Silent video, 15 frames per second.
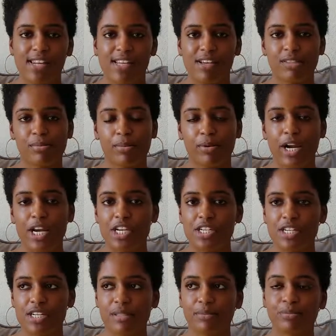
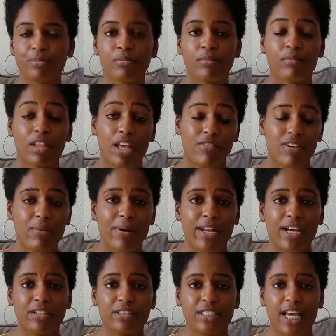inspiration. If anybody
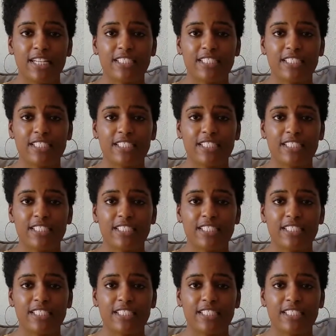else has